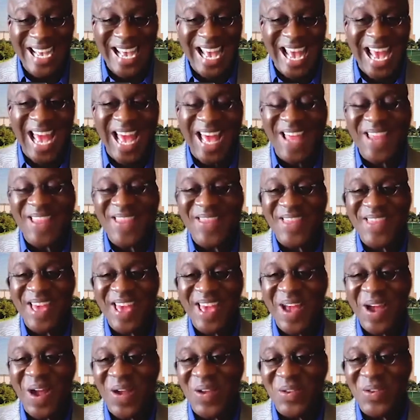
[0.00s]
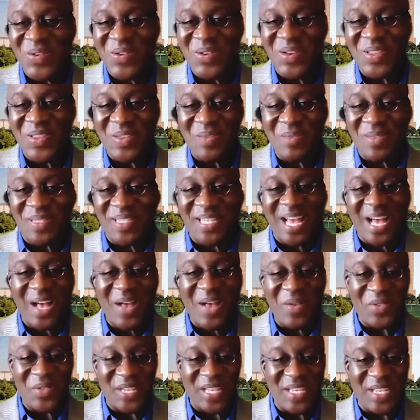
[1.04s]
and they are doing it
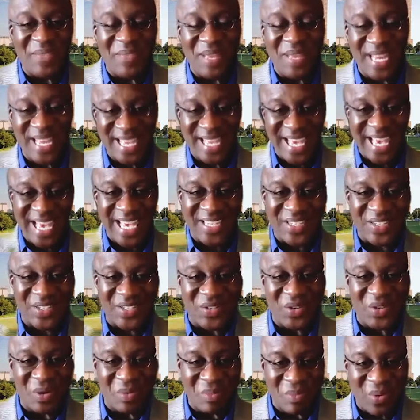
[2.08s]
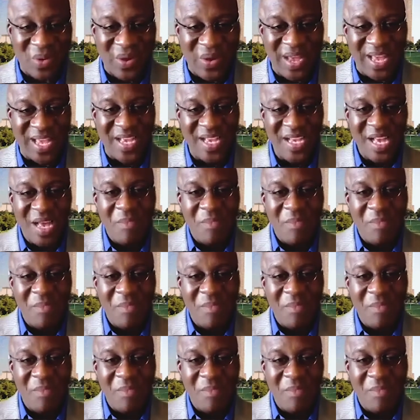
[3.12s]
themselves in many cases, to your point.